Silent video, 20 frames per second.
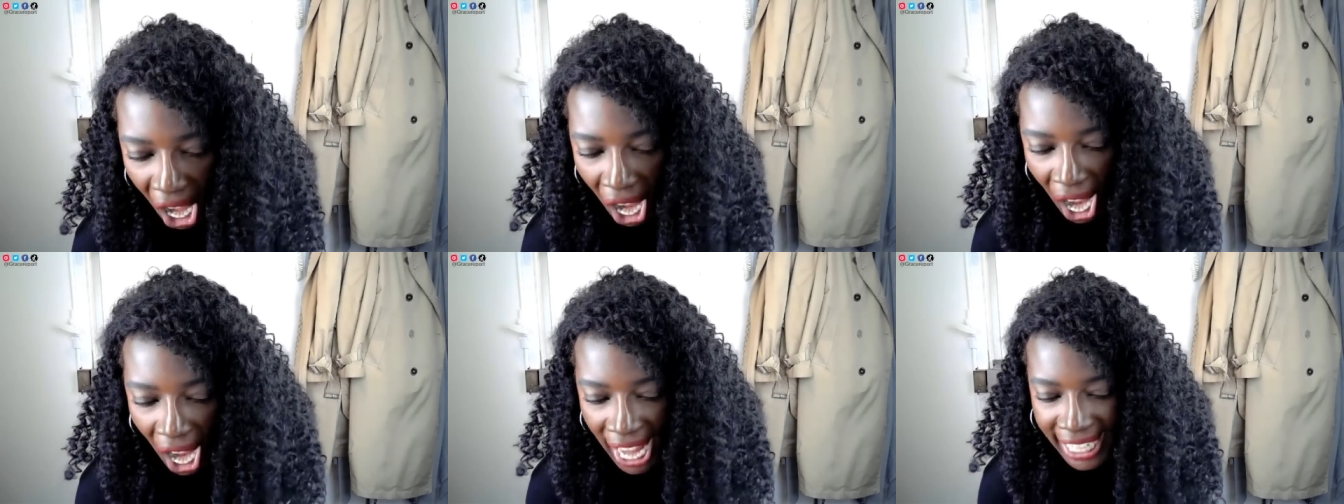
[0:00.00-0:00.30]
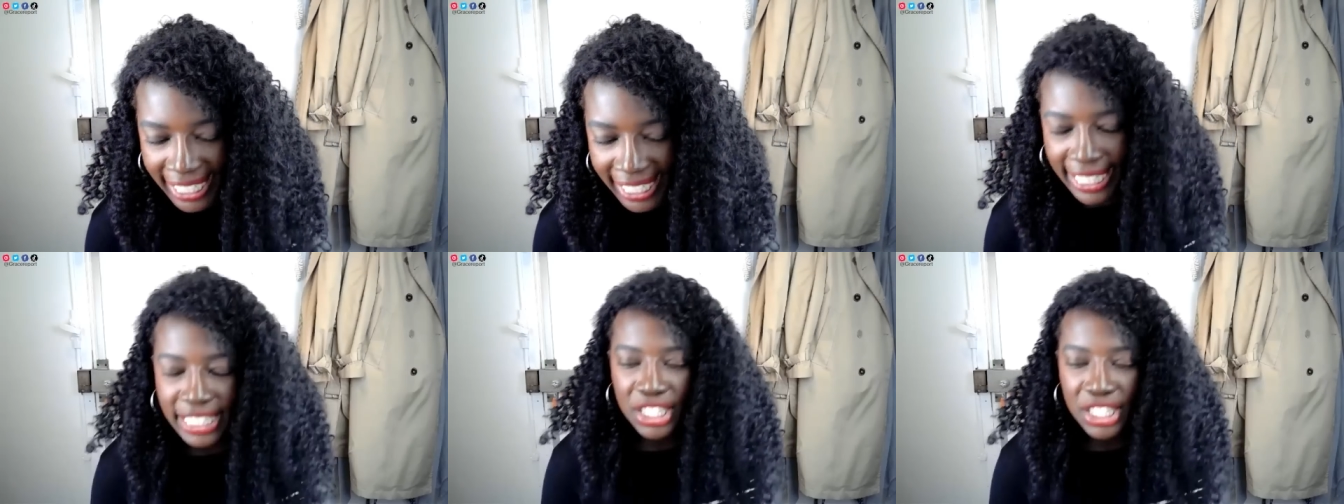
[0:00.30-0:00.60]
he
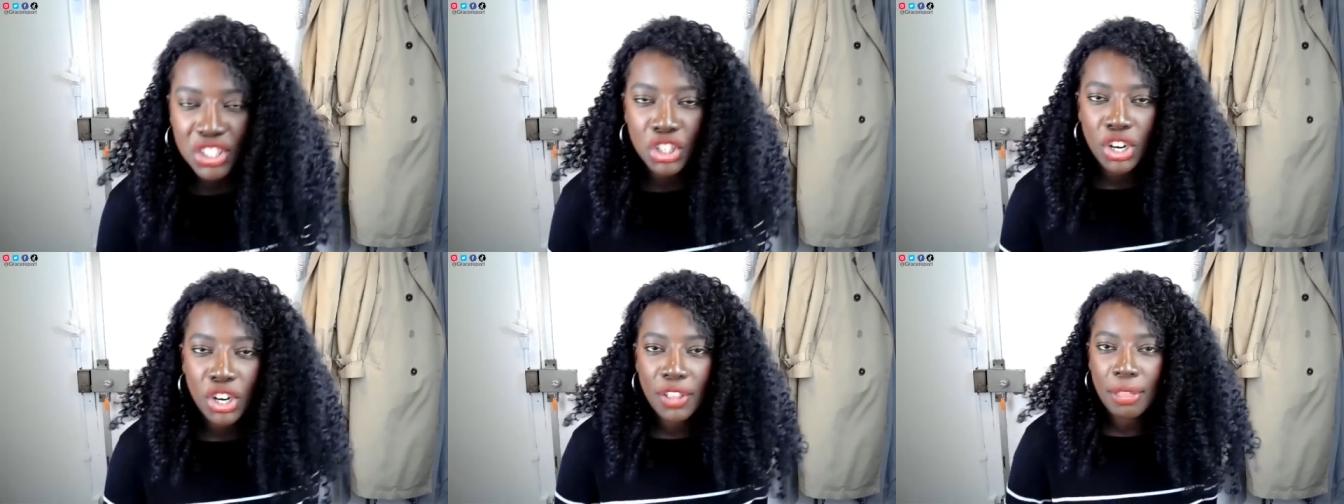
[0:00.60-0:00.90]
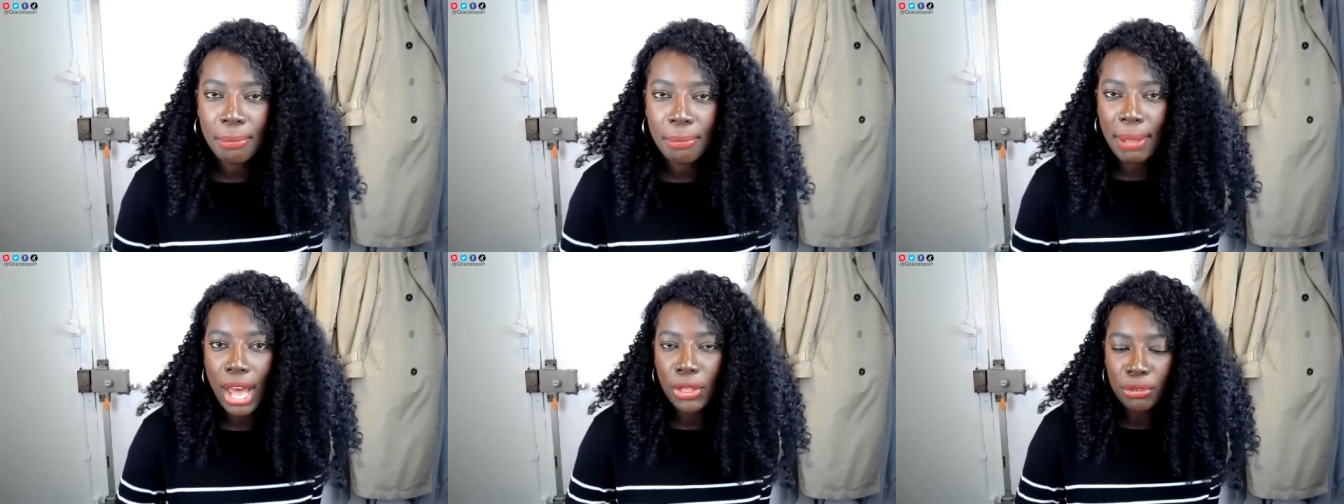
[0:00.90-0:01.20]
kisses her on the
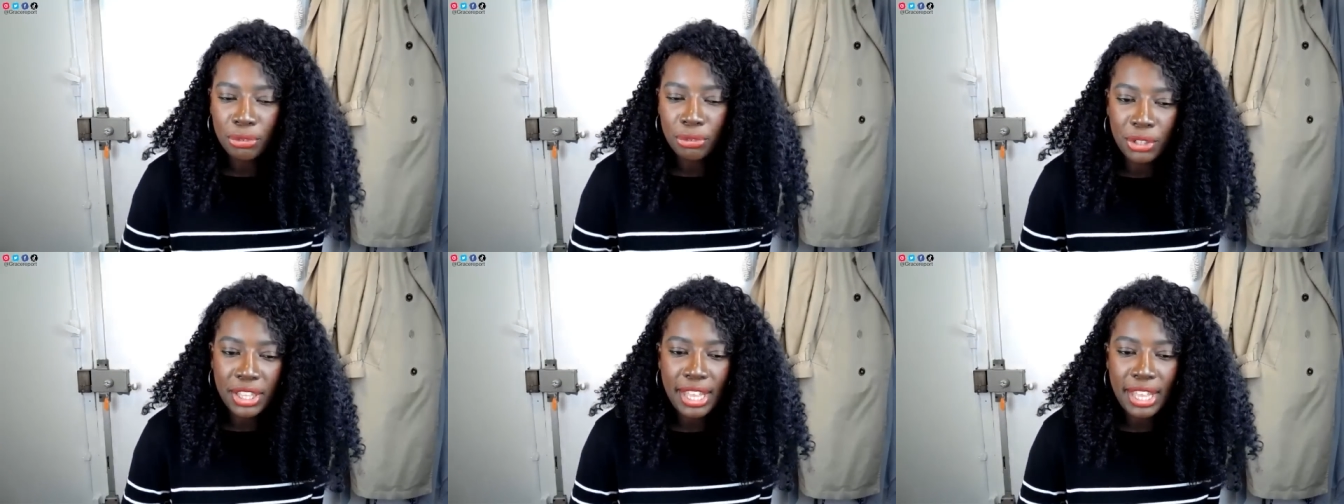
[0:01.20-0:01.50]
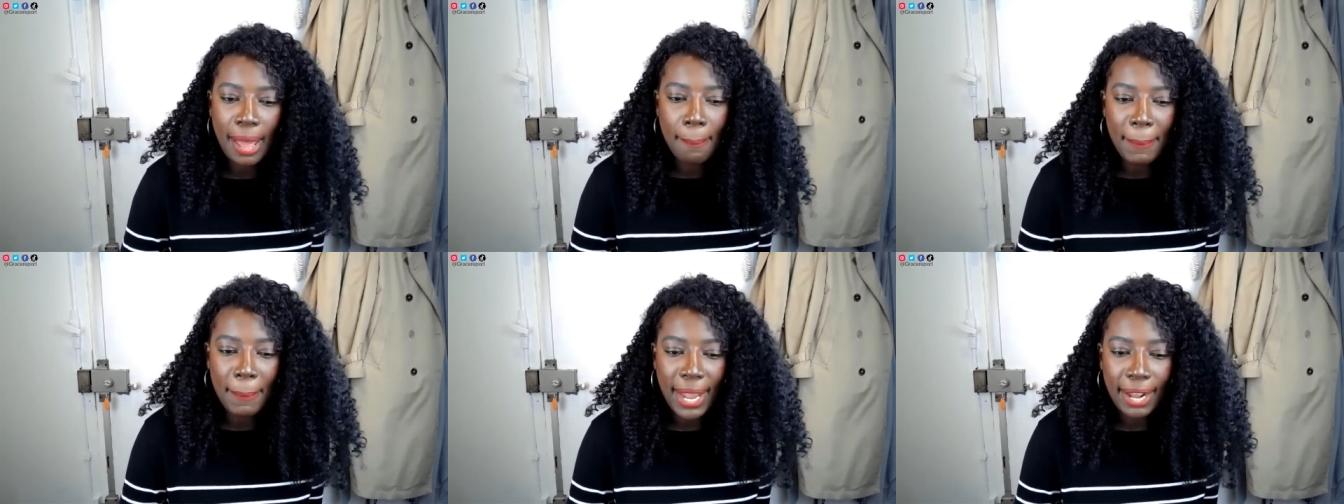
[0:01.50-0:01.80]
mouth in front of
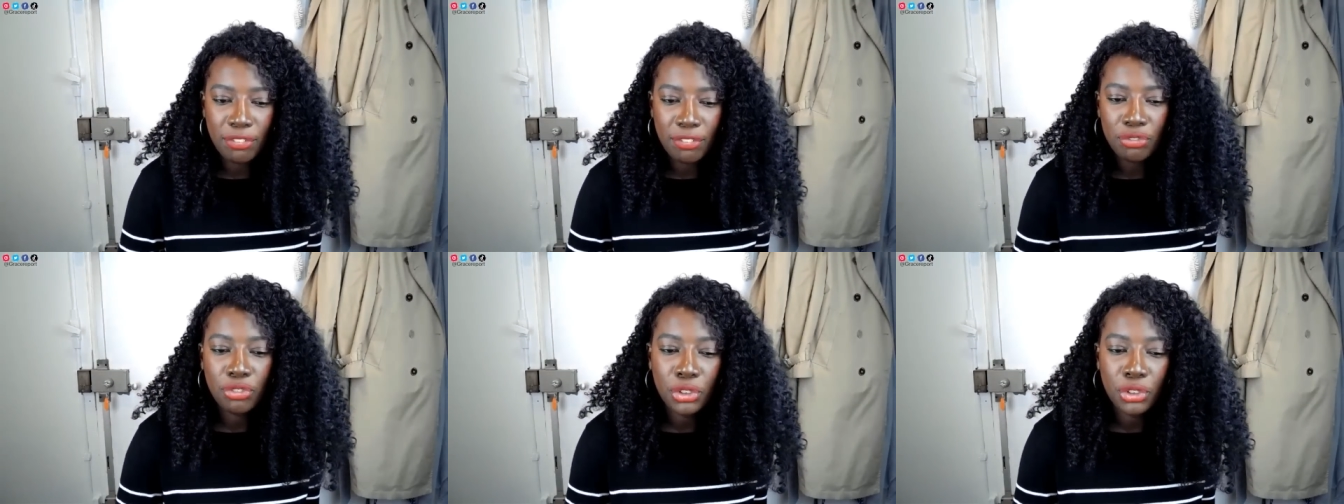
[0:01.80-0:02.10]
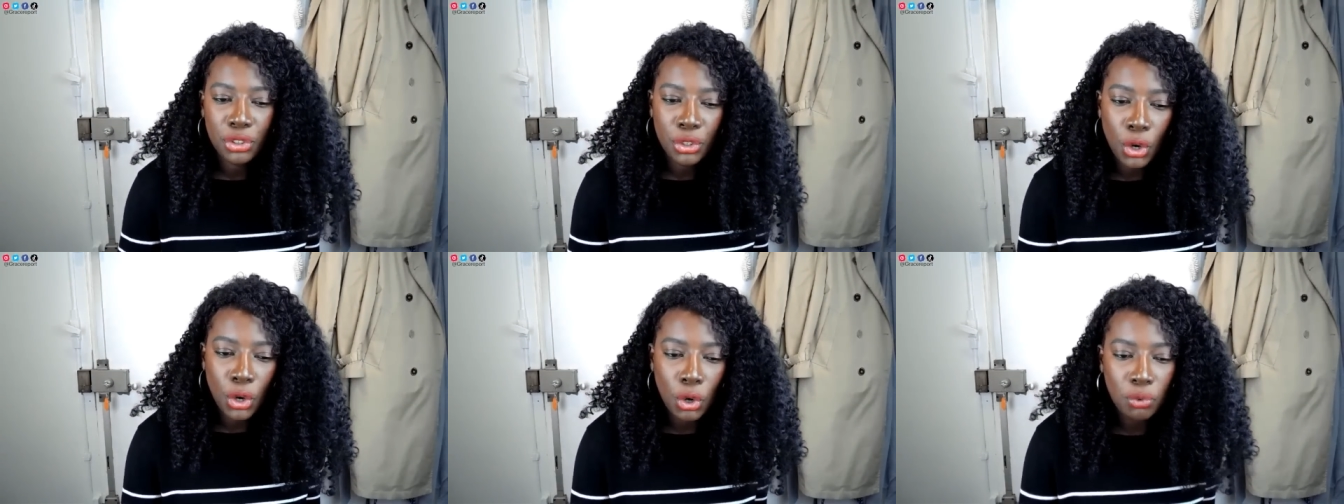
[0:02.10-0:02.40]
that man for
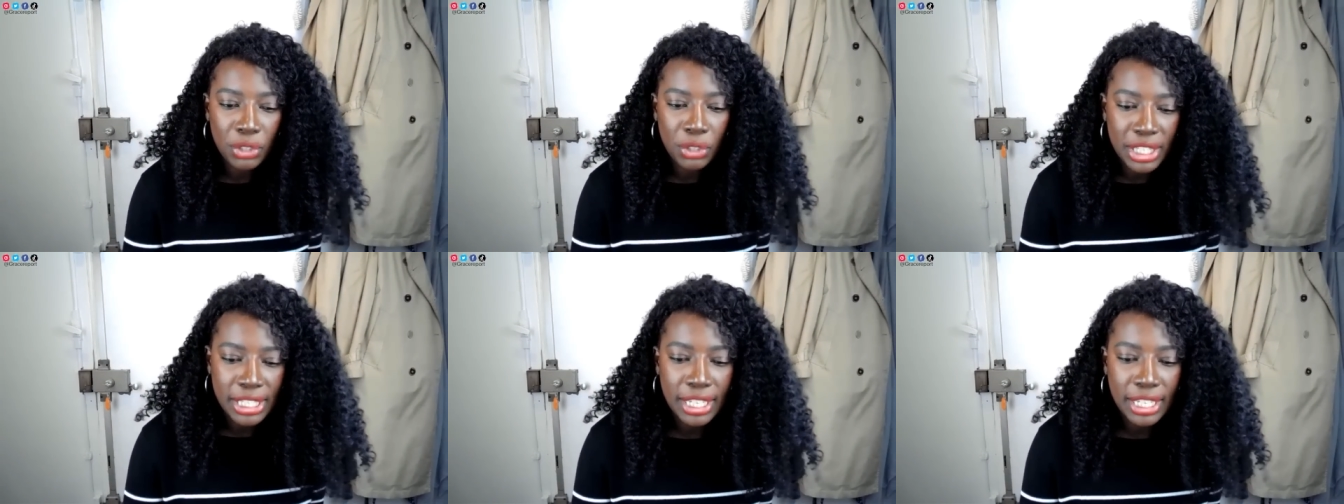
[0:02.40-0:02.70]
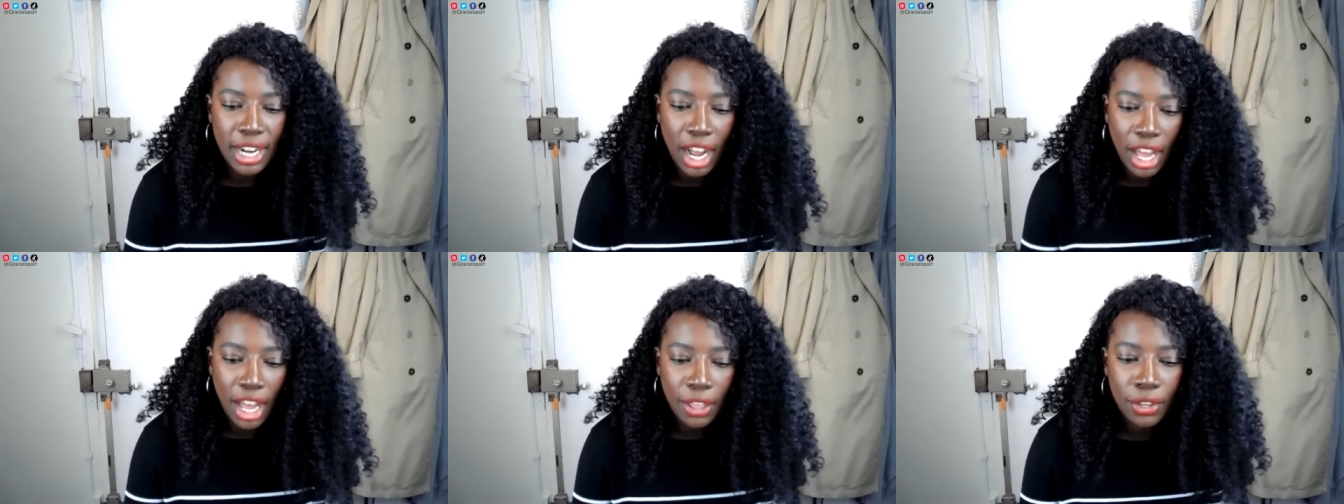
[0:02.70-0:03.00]
no
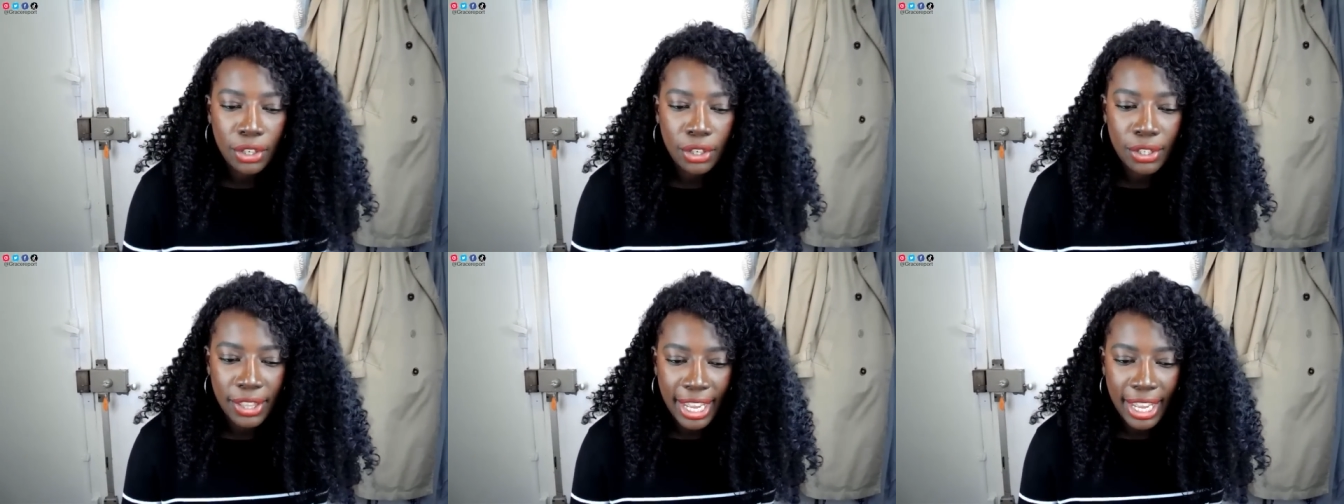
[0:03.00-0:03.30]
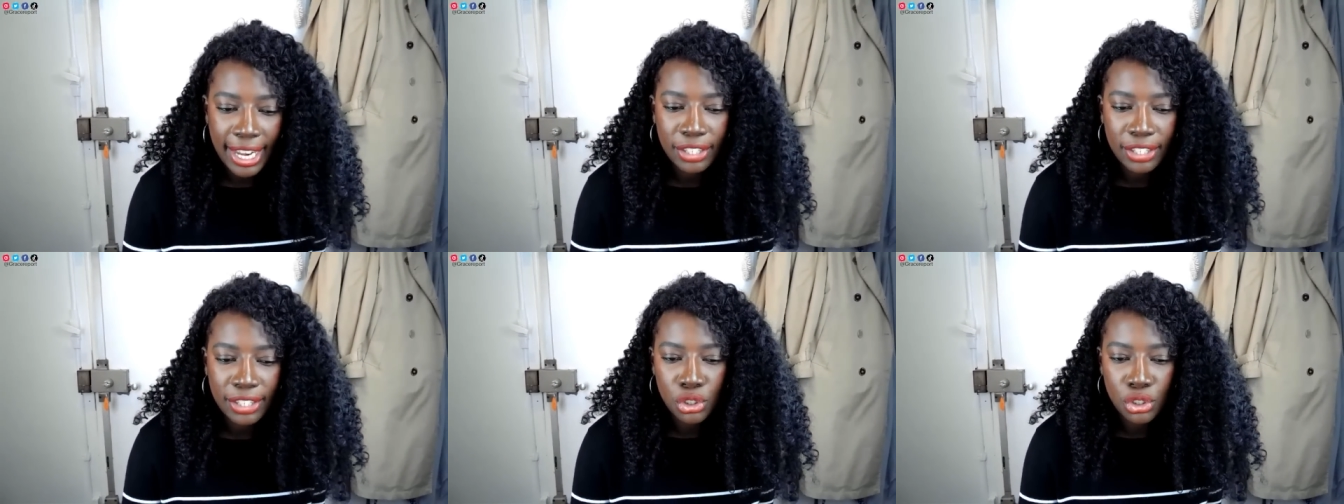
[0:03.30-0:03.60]
reason other
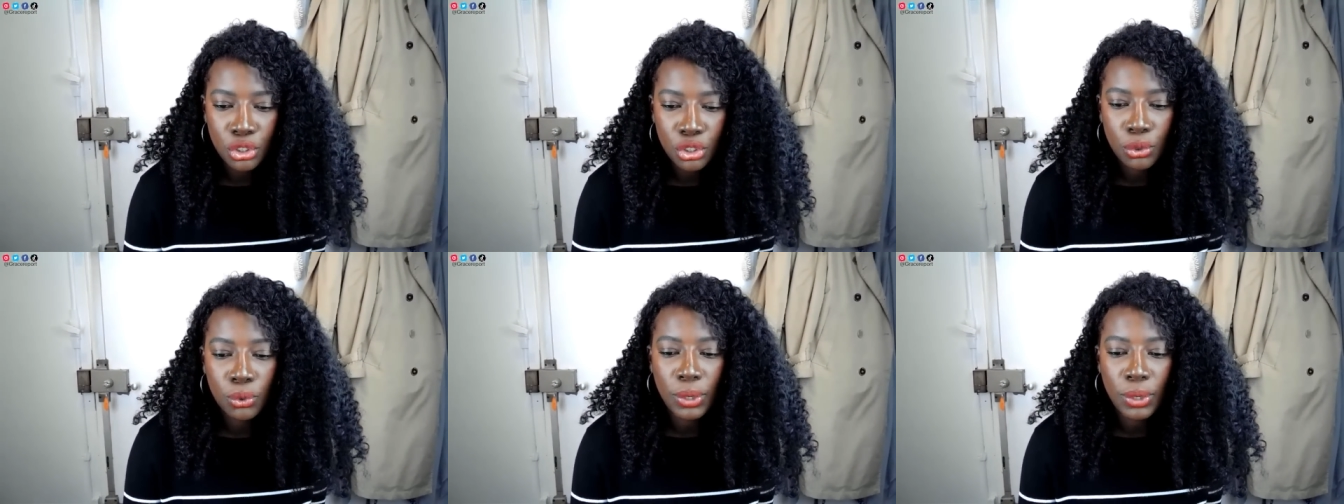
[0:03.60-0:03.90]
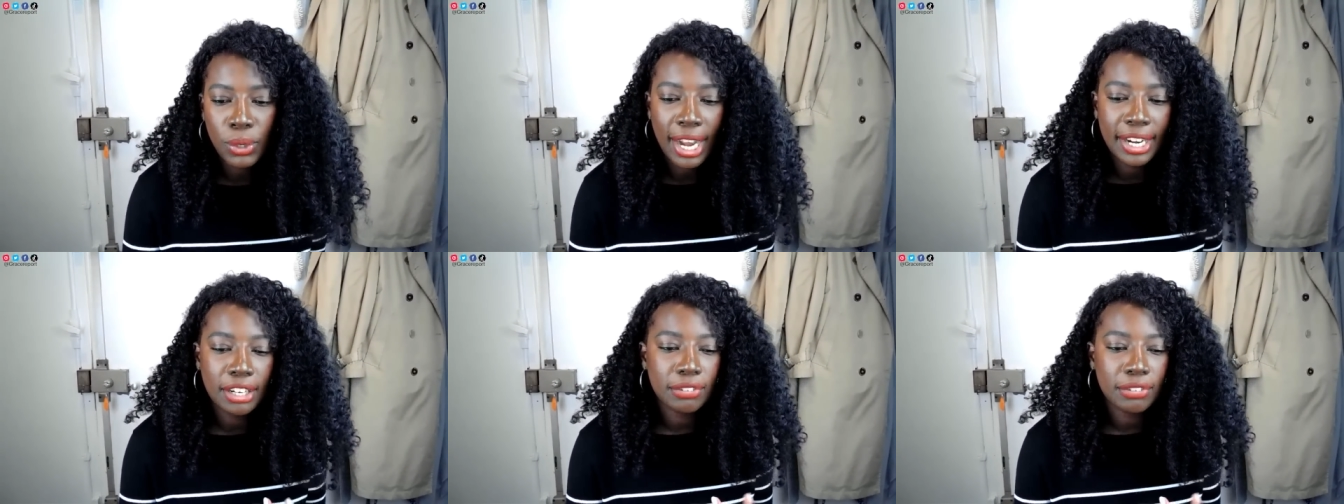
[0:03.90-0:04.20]
than to
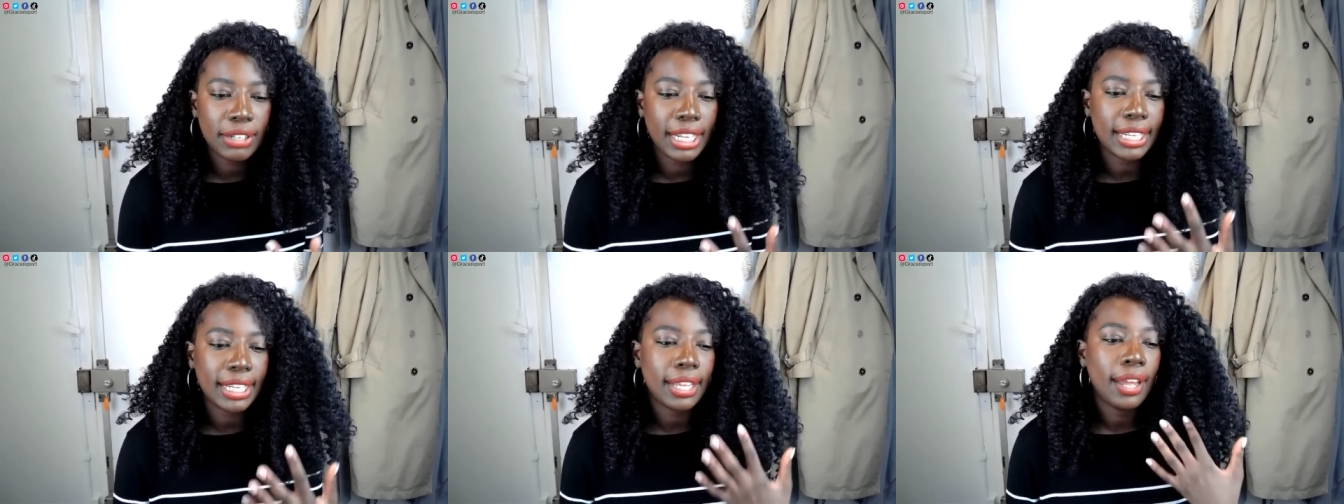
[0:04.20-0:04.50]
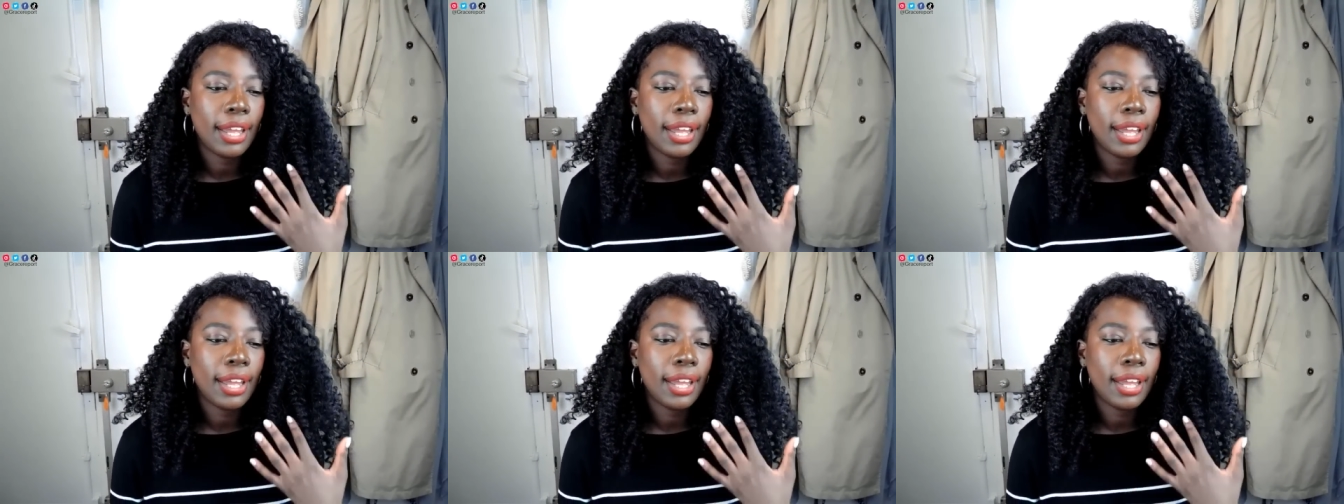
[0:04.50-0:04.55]
kind of like